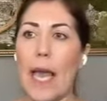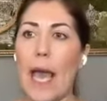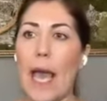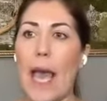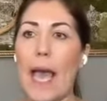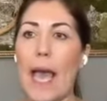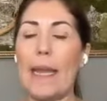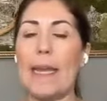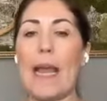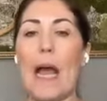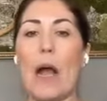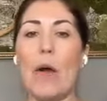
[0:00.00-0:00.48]

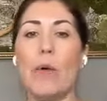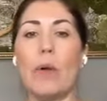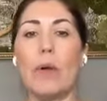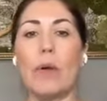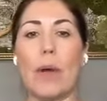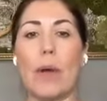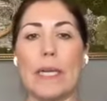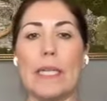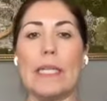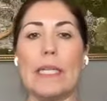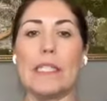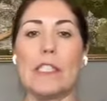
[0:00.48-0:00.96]
And now what do
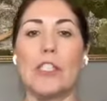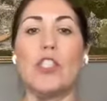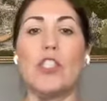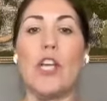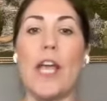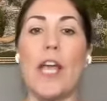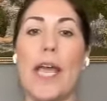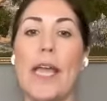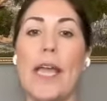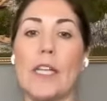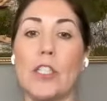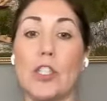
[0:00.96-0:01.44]
I need to
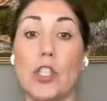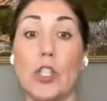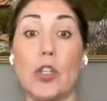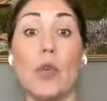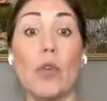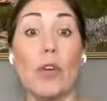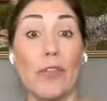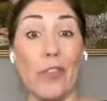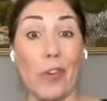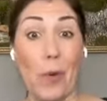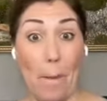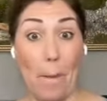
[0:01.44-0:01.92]
change in
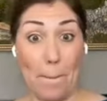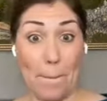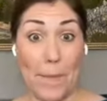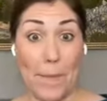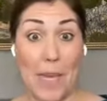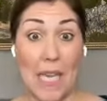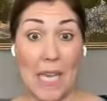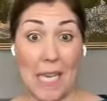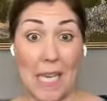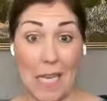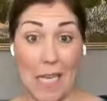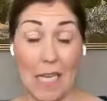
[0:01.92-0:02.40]
order for
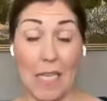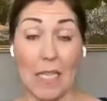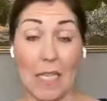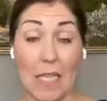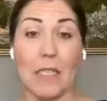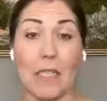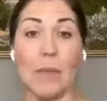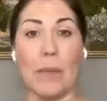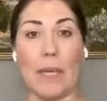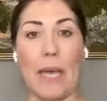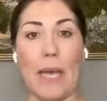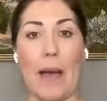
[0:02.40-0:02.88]
me
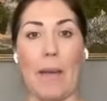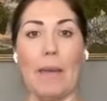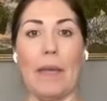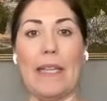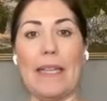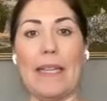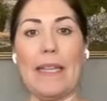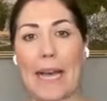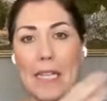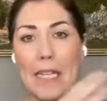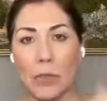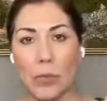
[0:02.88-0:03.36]
to be happy?
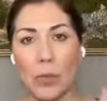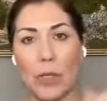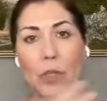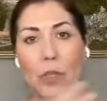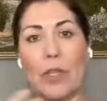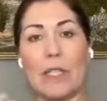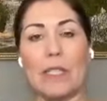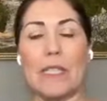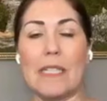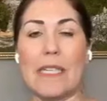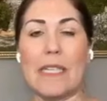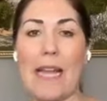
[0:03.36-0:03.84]
Like that's when you
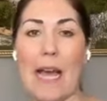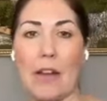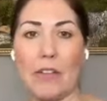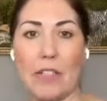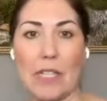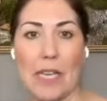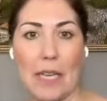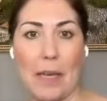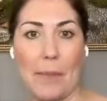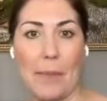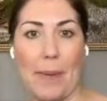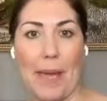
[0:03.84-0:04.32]
get to now
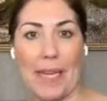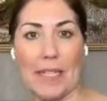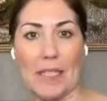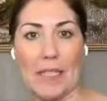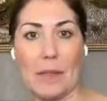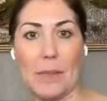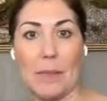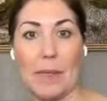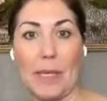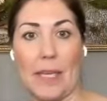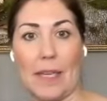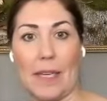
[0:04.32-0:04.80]
take it back to
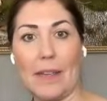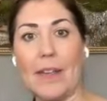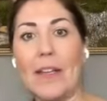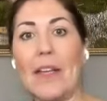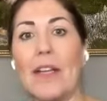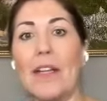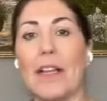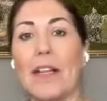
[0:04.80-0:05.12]
me.